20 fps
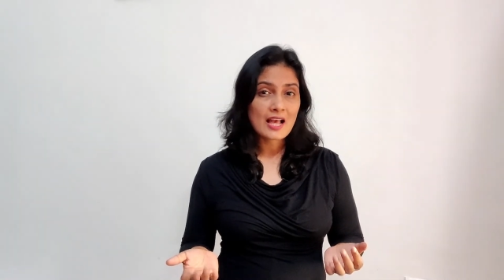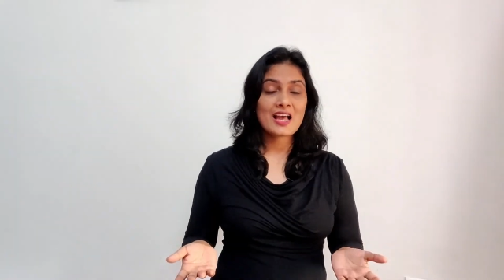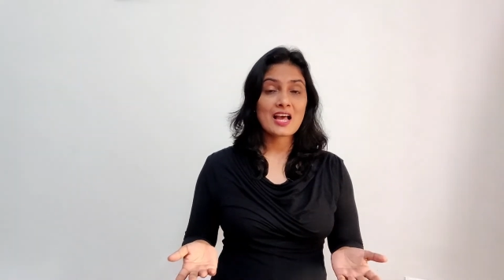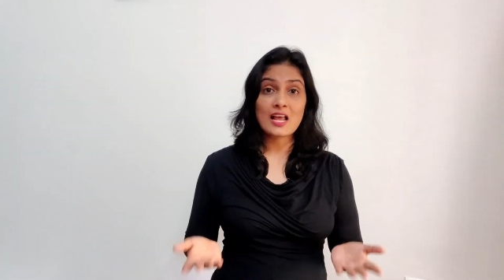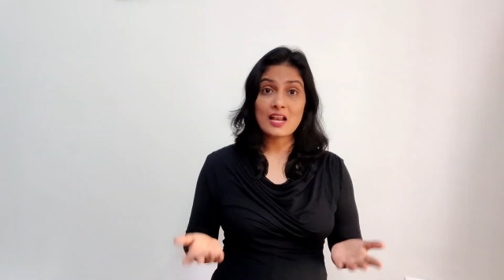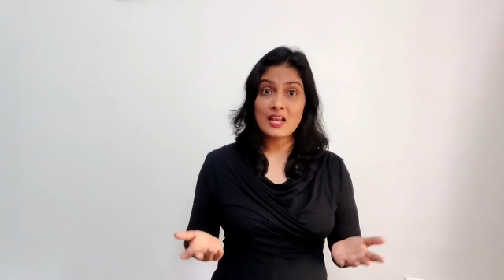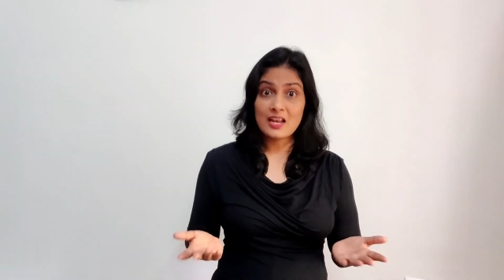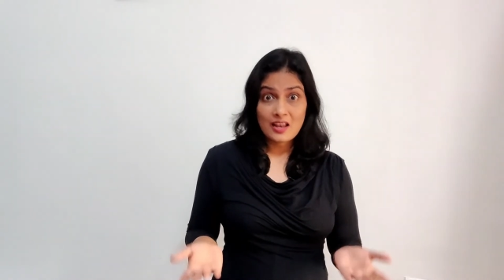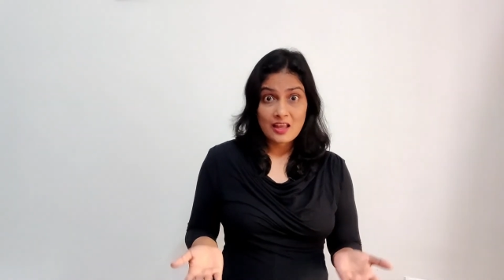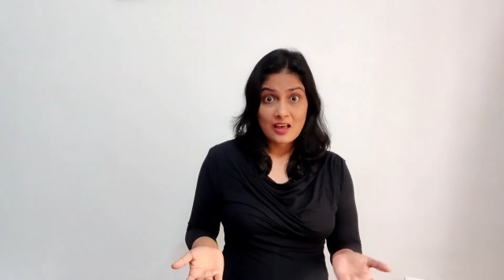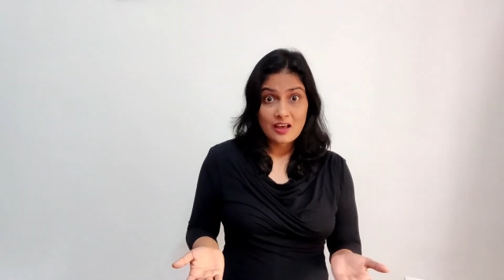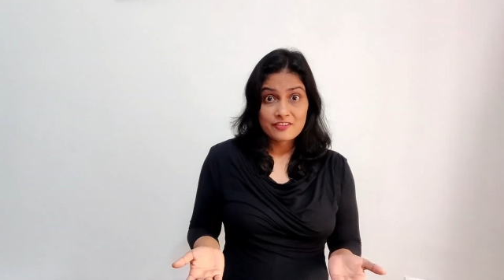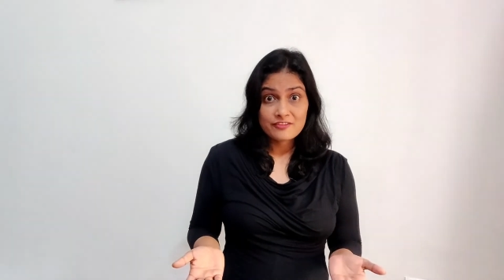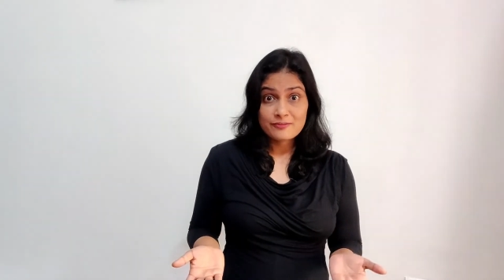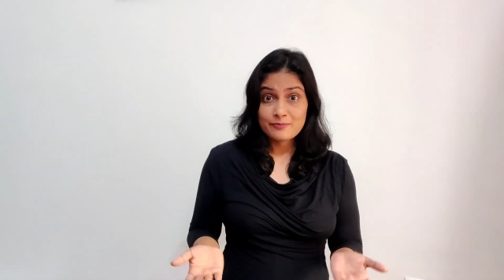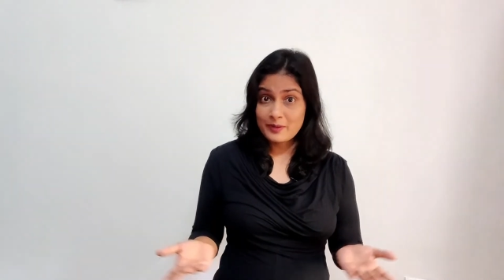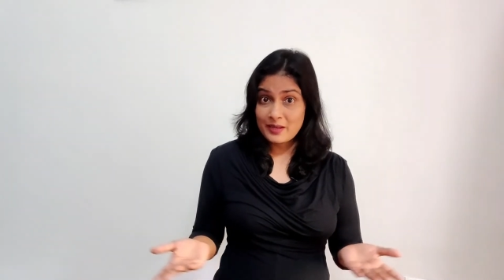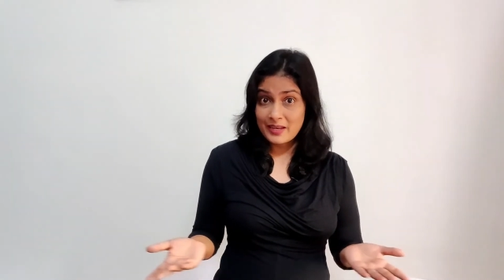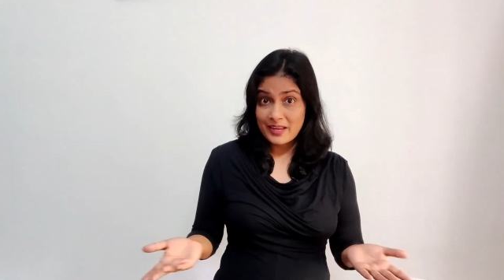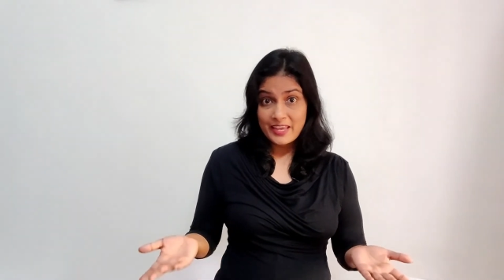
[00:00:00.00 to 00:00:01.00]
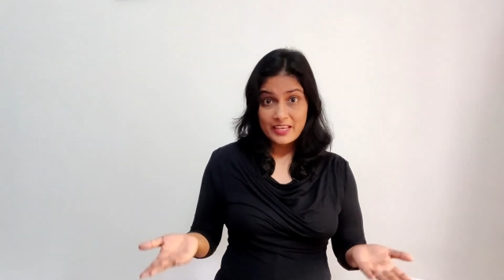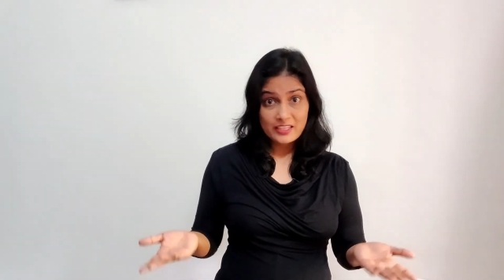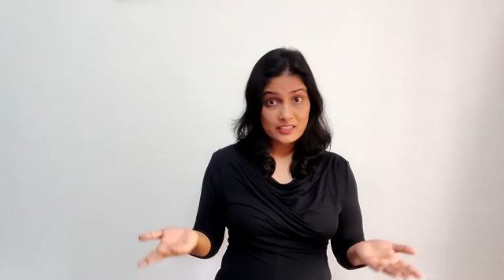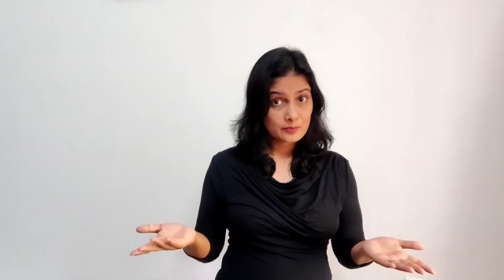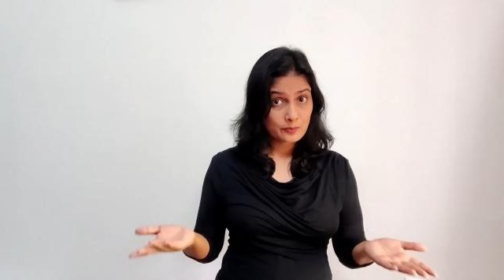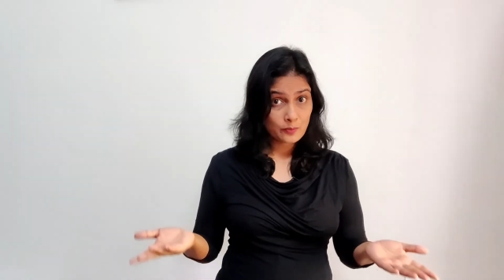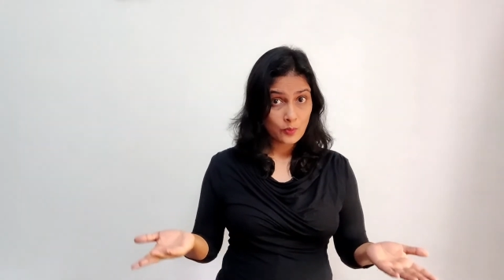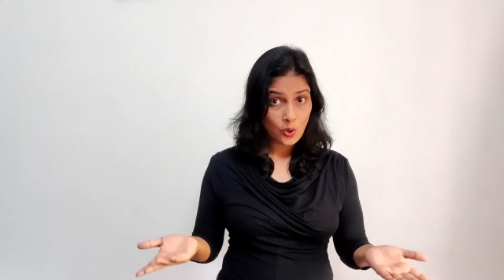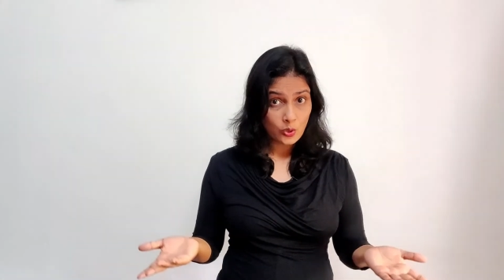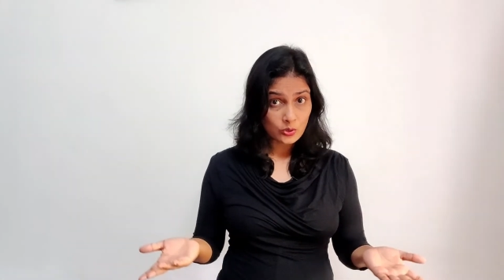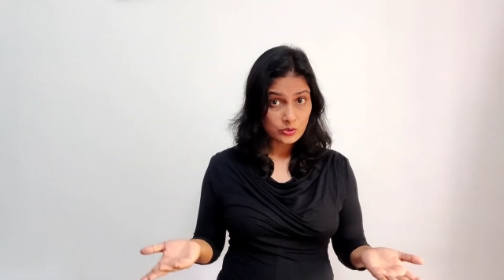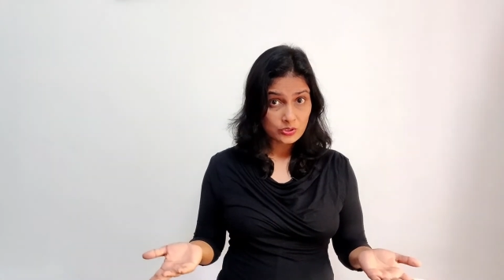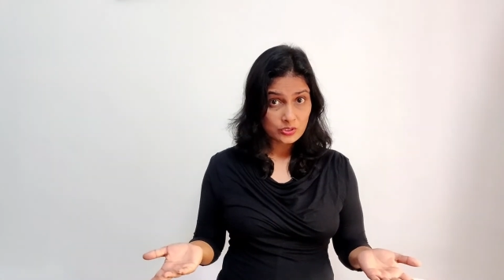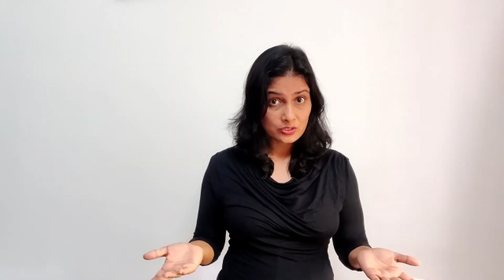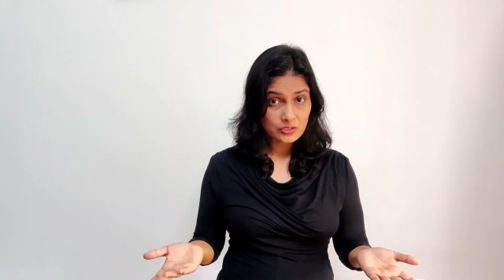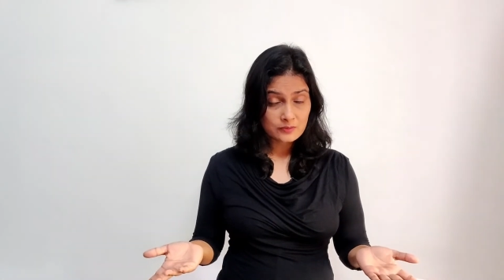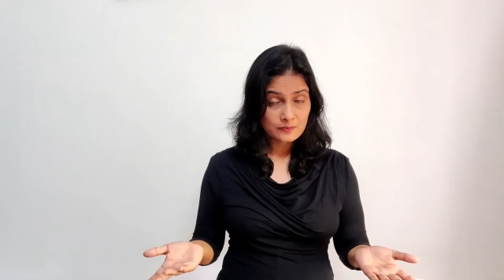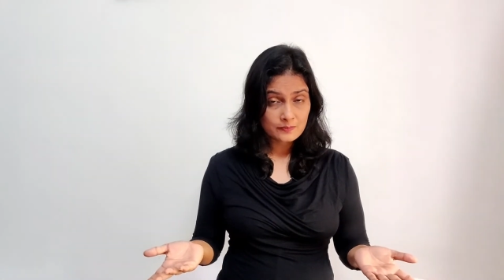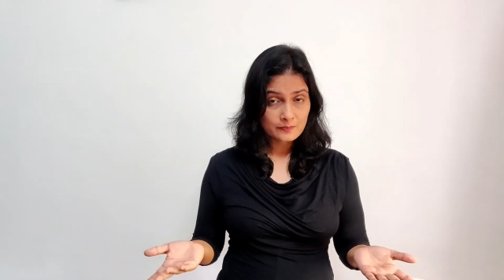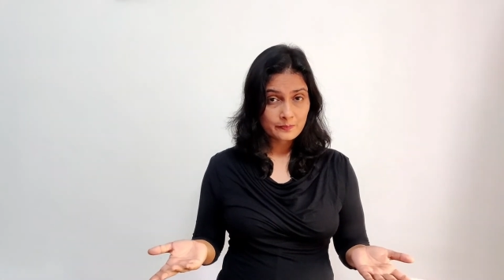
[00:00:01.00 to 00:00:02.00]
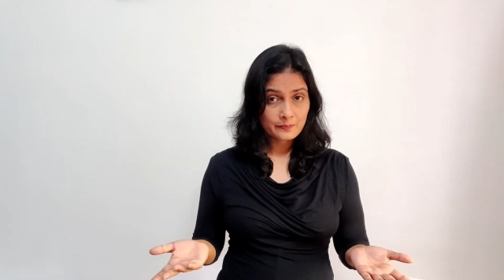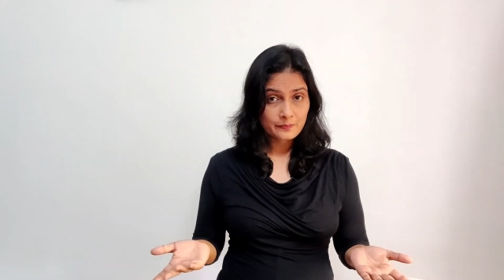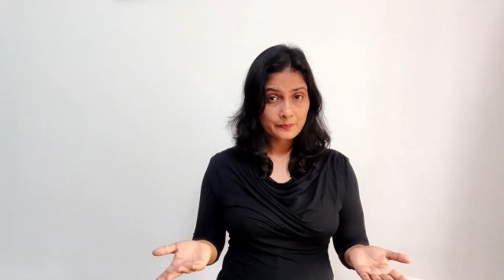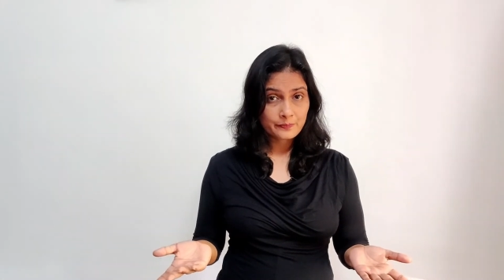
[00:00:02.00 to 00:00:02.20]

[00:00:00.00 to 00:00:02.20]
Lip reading: I love playing sports.